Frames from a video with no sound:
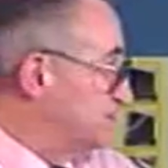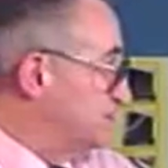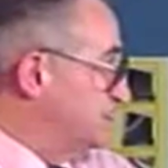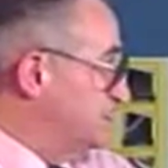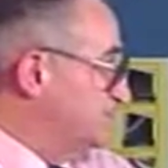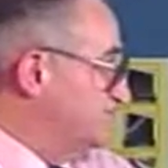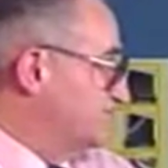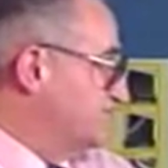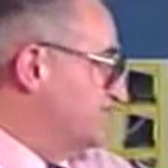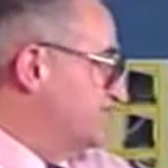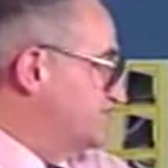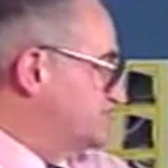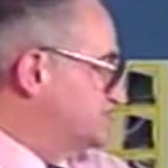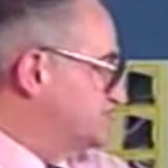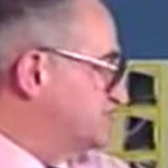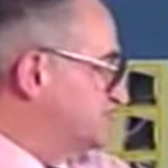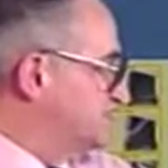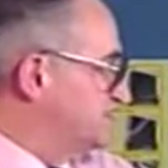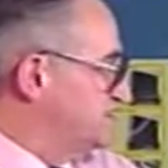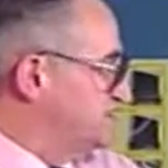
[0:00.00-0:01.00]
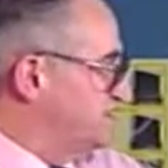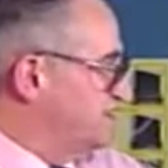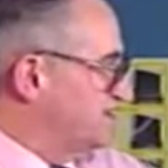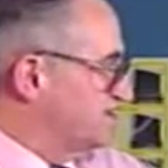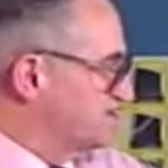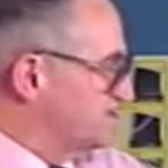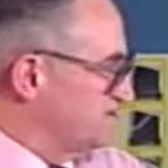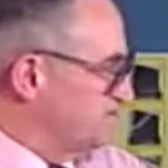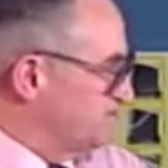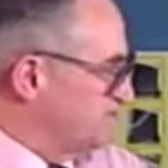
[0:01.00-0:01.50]
even if it's a
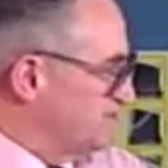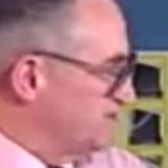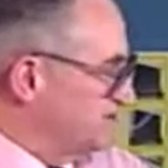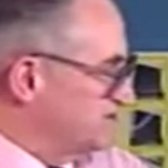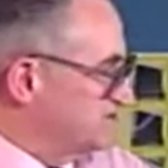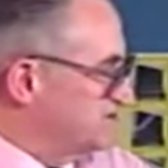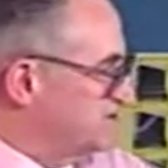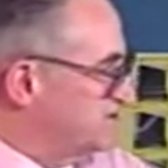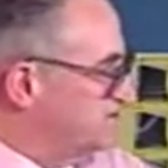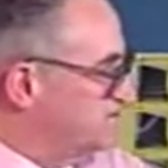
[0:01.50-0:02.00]
little bit